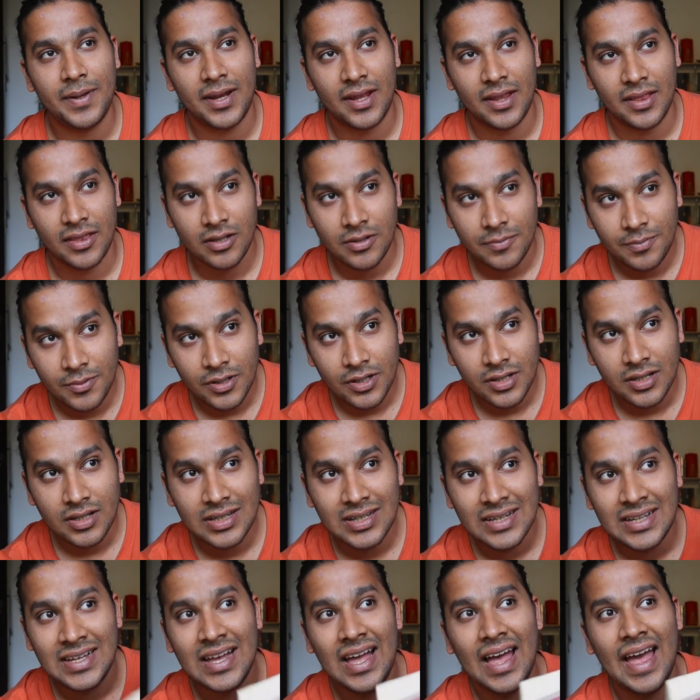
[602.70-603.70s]
another
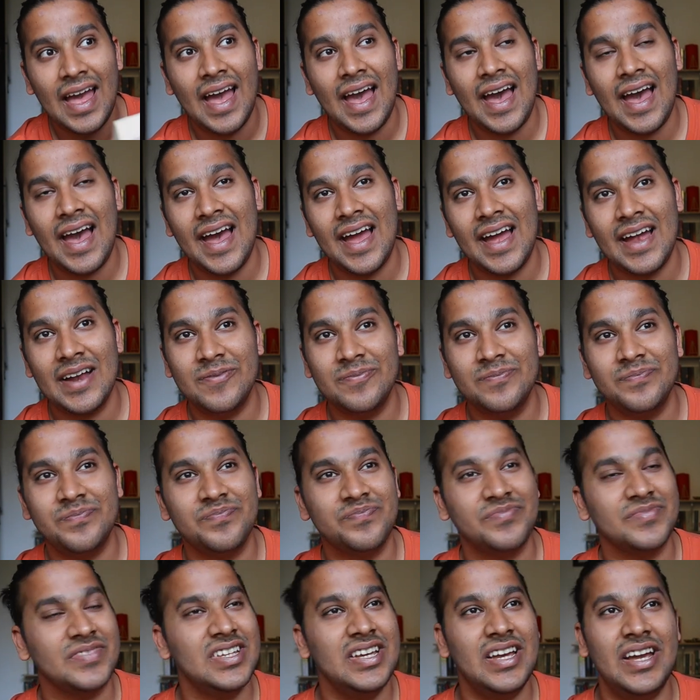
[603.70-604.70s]
book, and
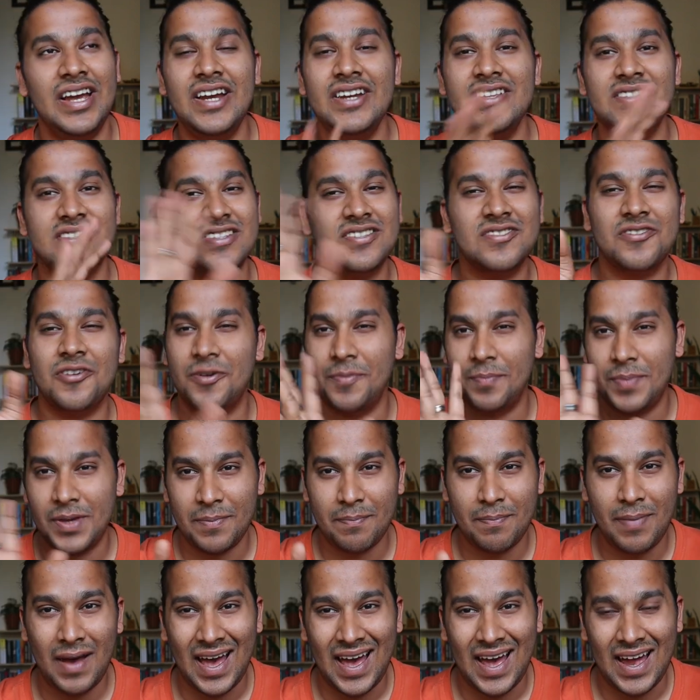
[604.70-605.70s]
it's just going to be
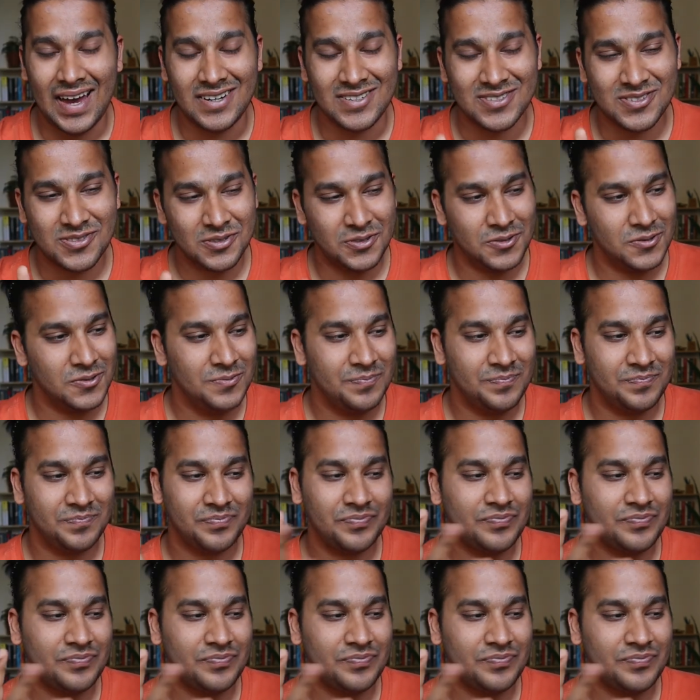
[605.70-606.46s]
bad. So